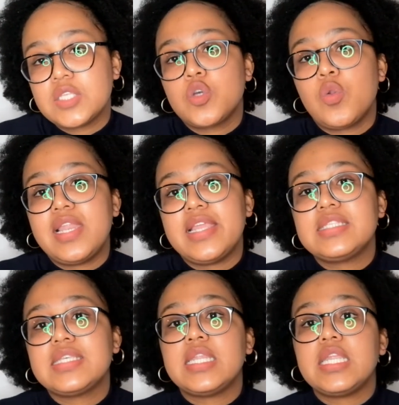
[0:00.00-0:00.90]
So let's
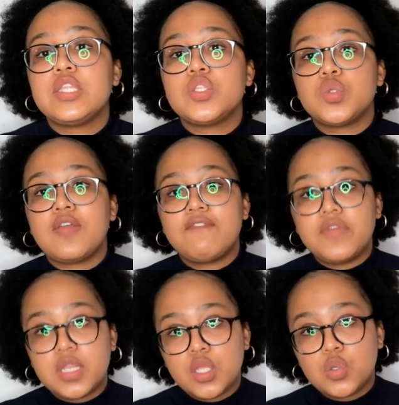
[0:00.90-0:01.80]
get into the
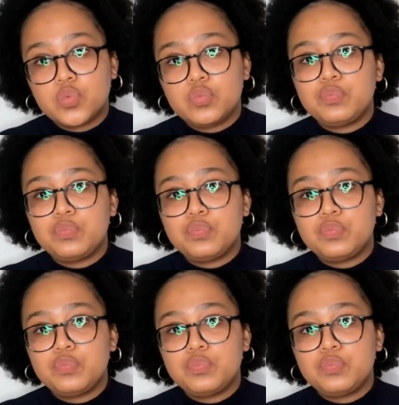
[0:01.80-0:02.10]
video.